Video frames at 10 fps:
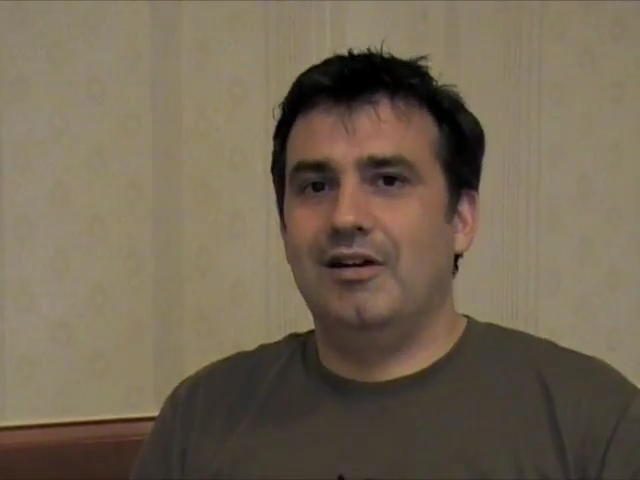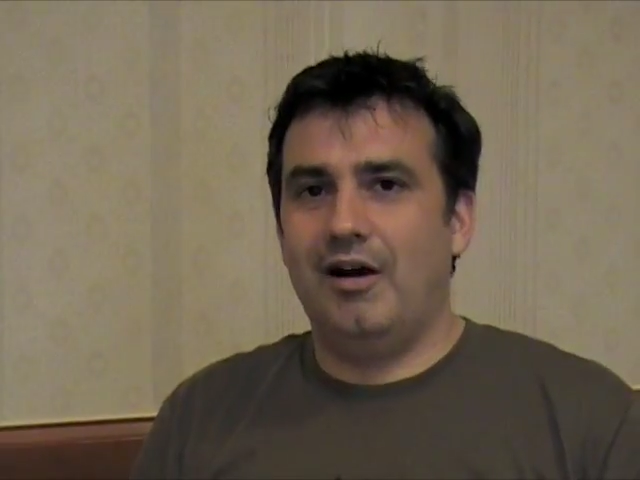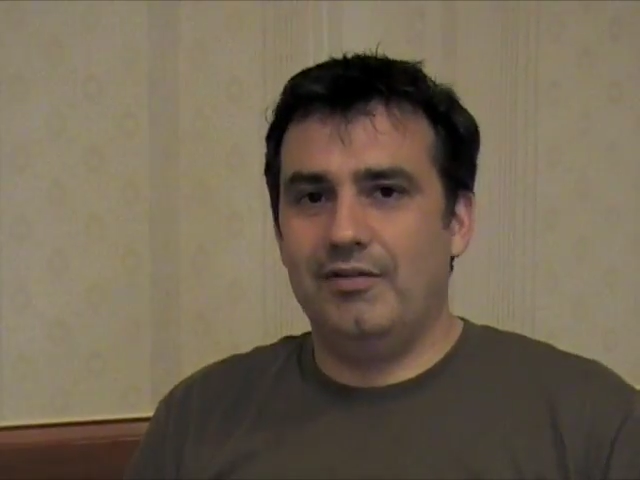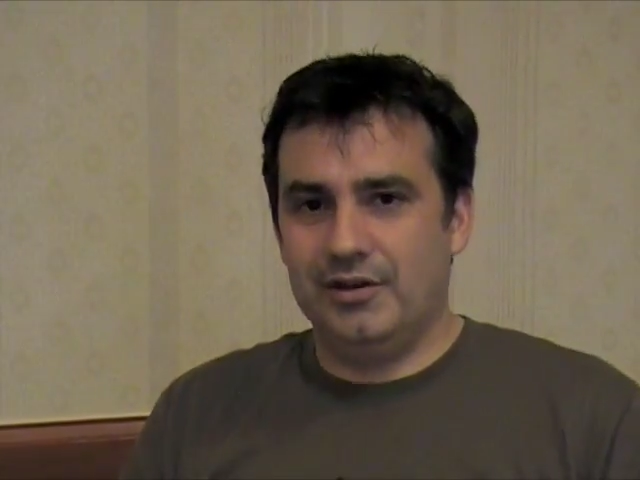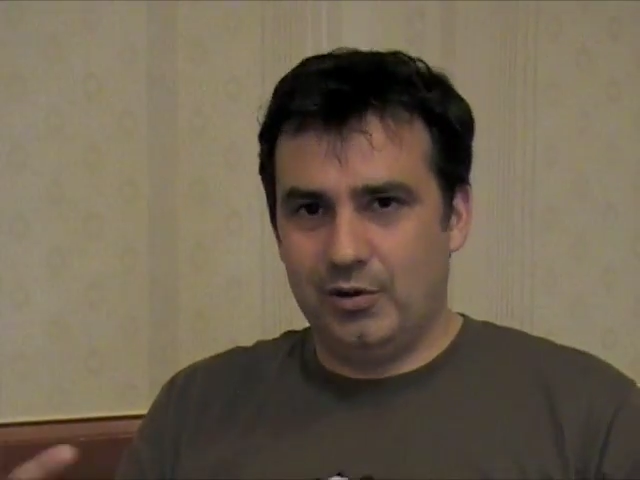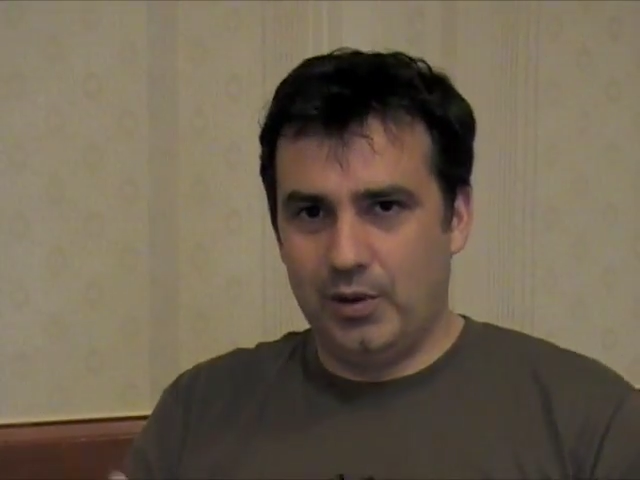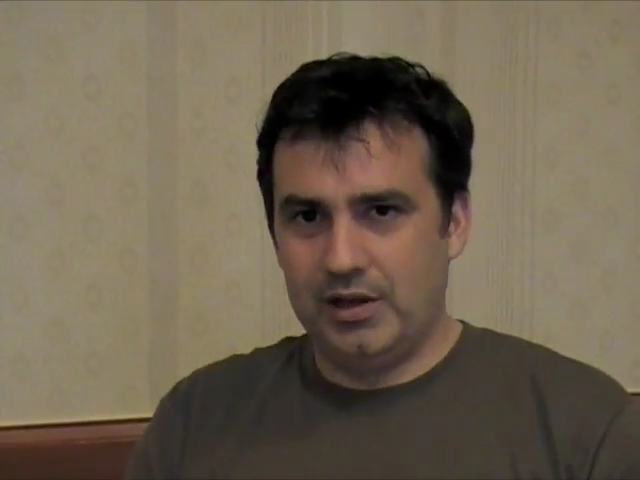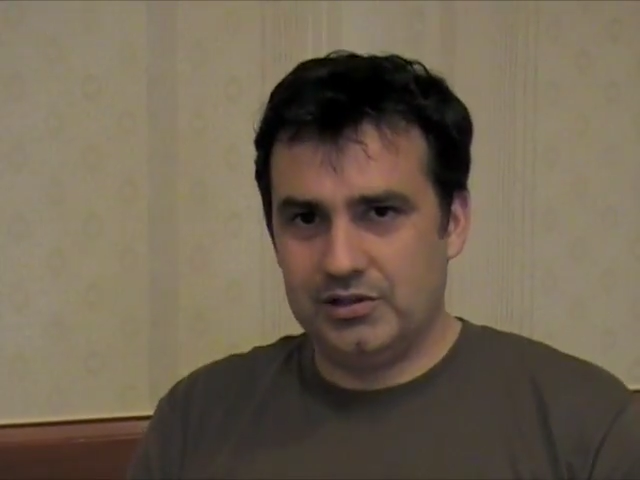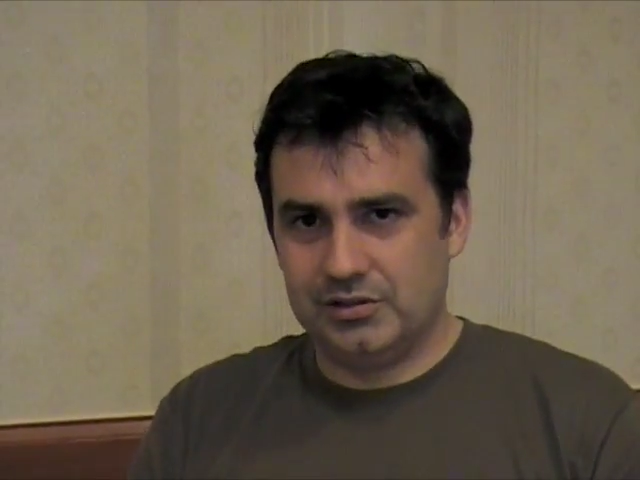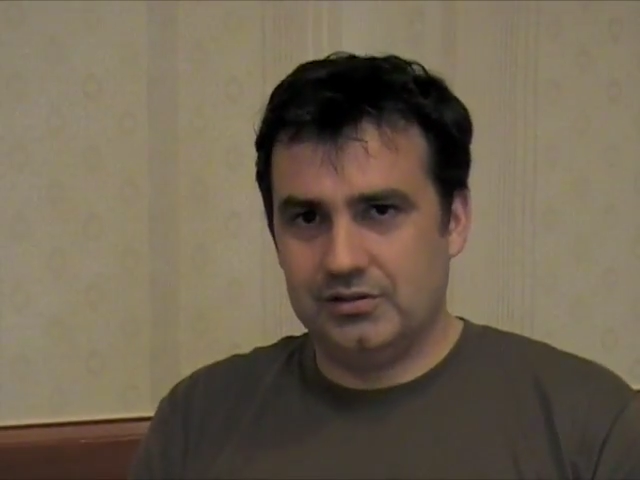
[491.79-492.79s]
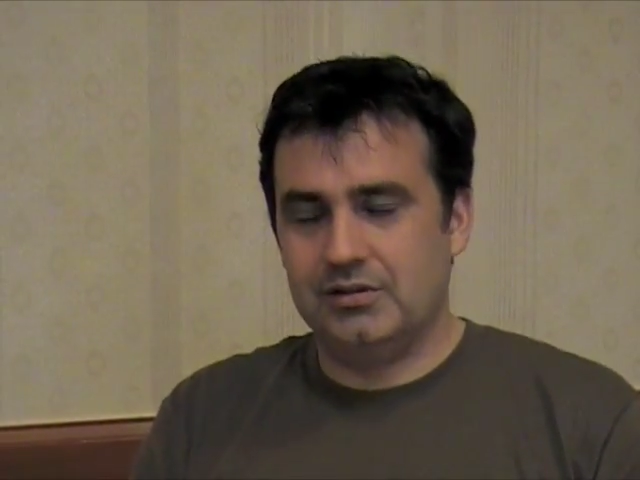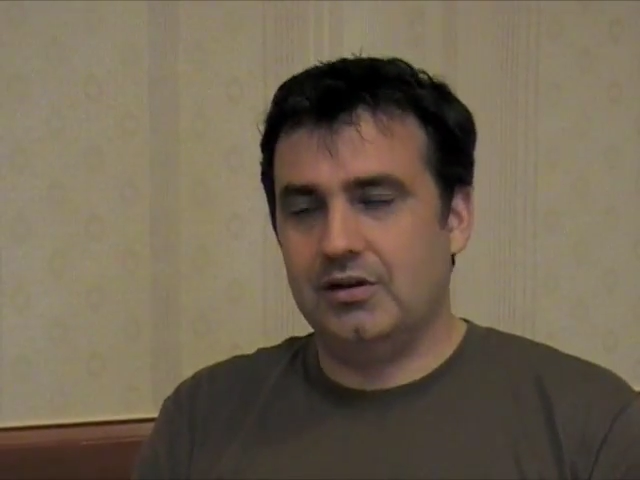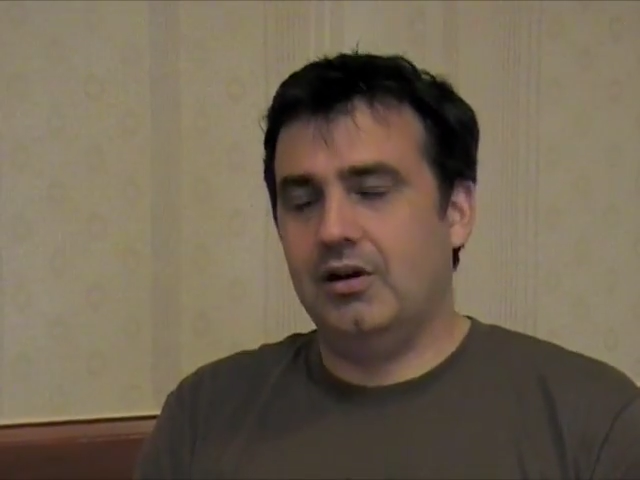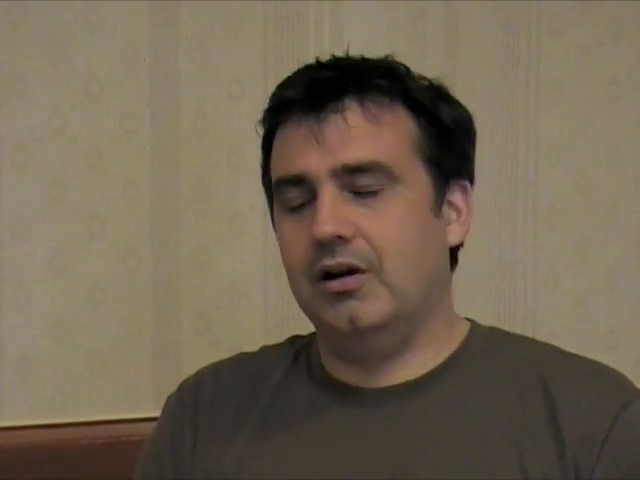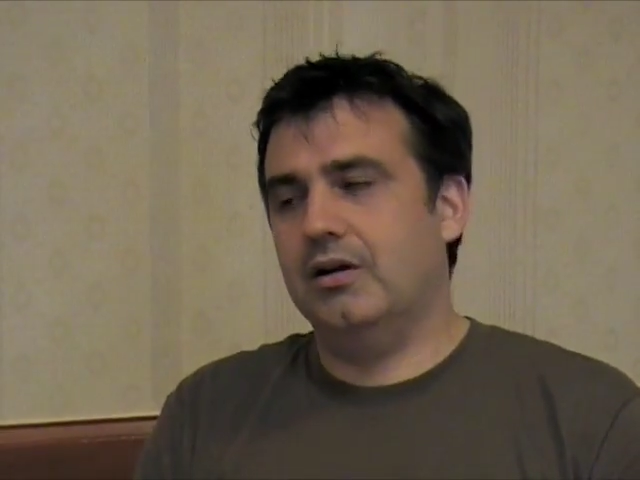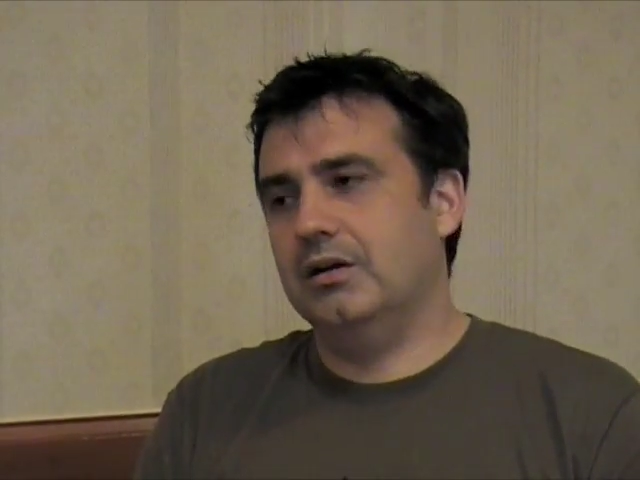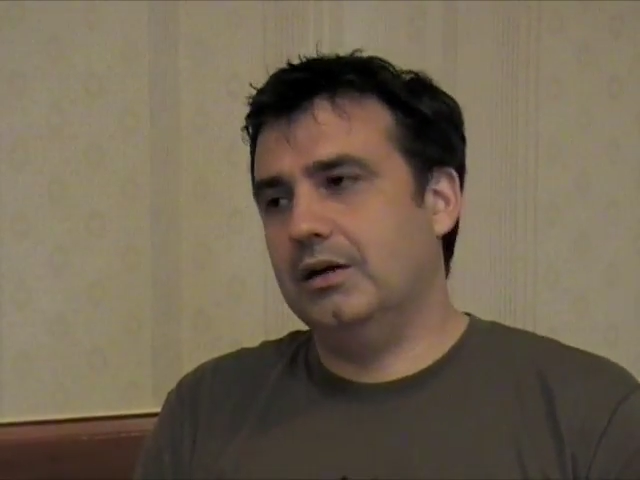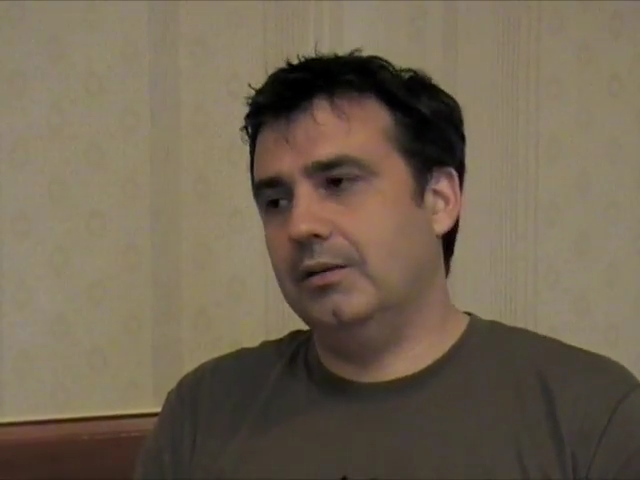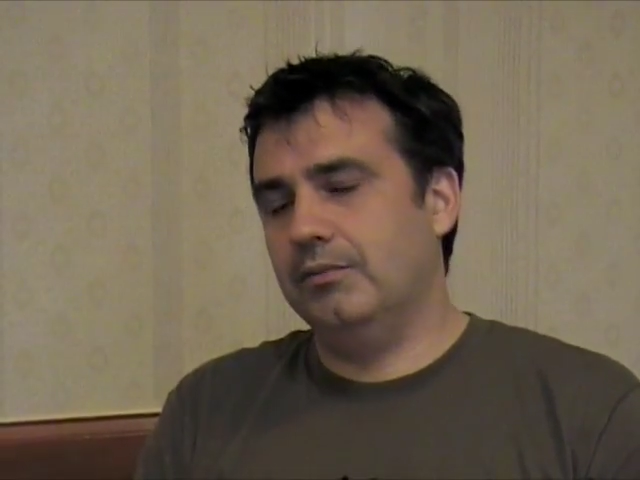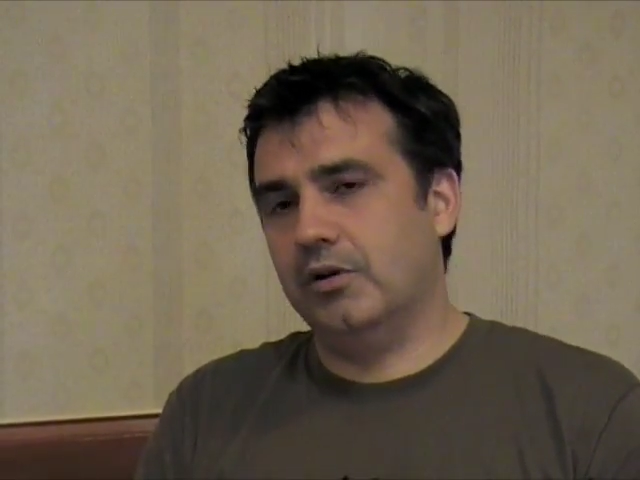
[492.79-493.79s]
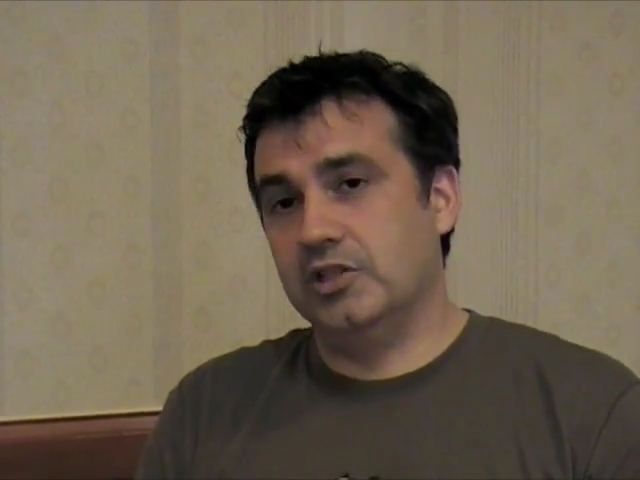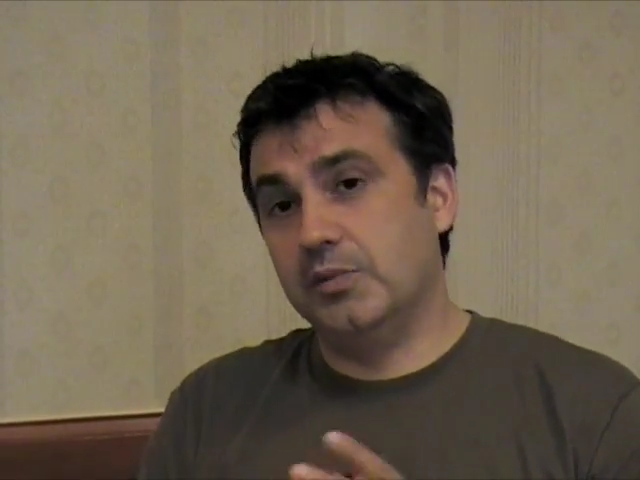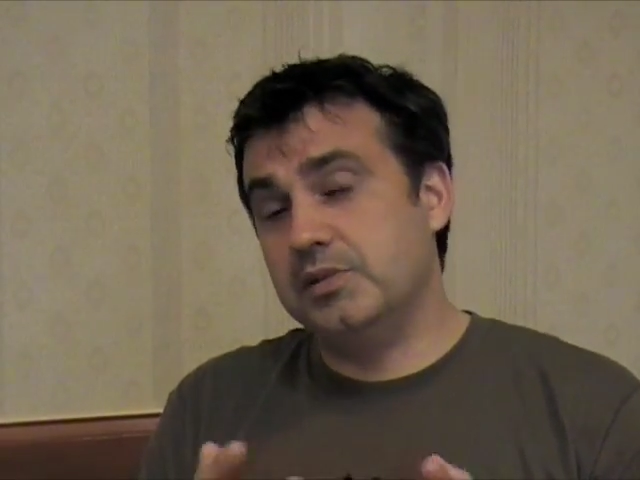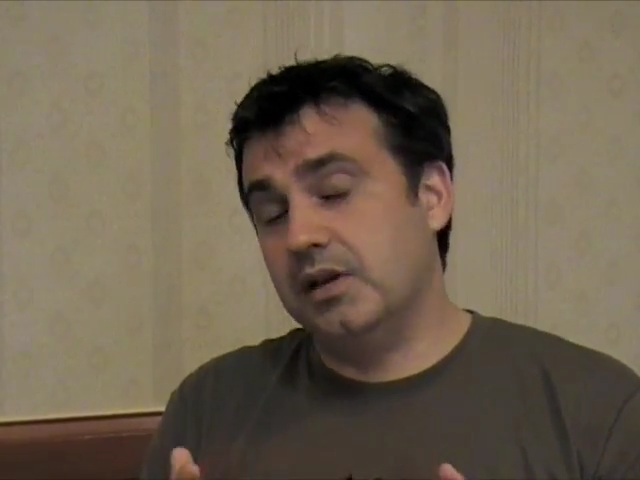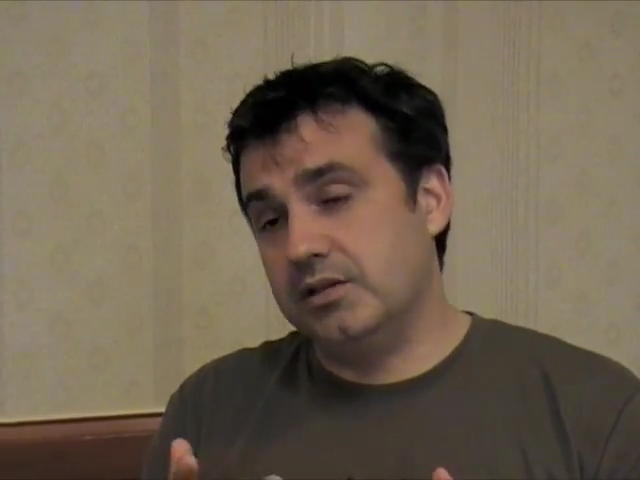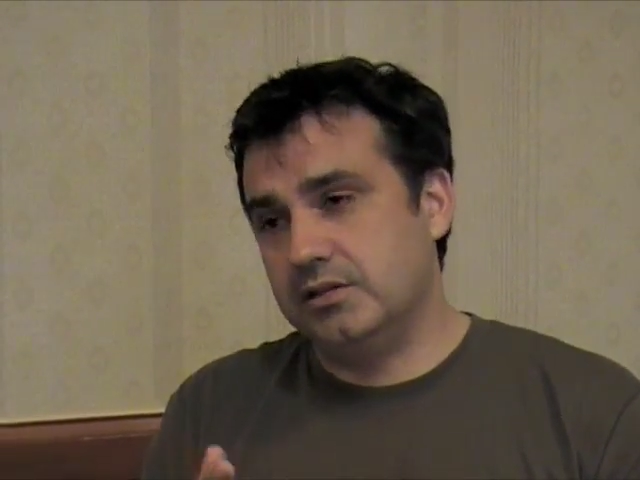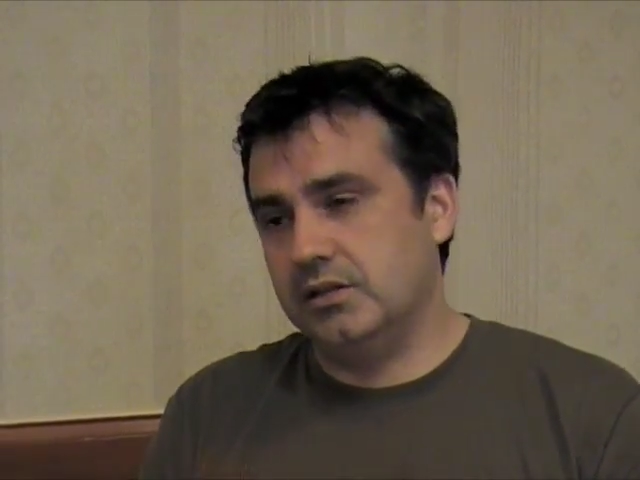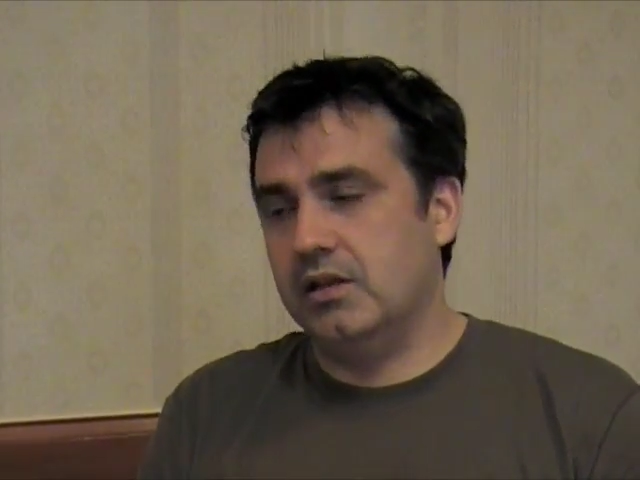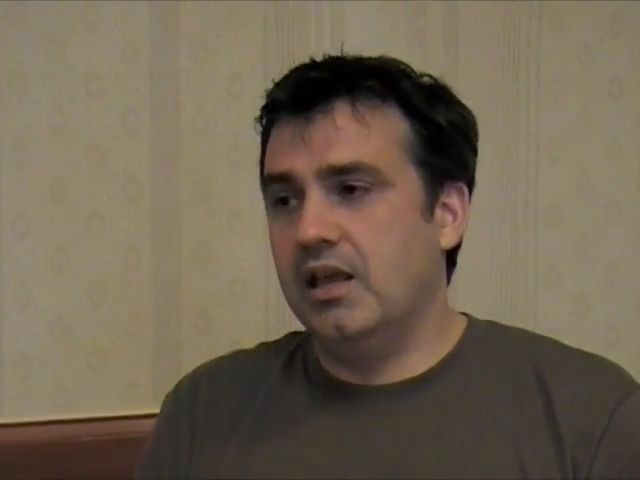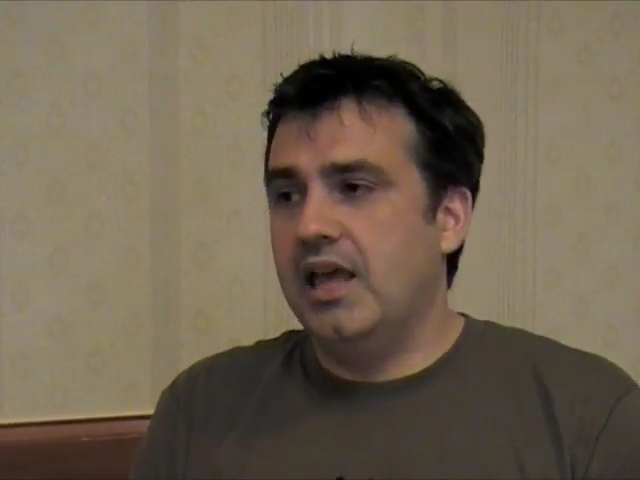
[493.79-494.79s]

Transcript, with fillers: of the equation are subsidizing it,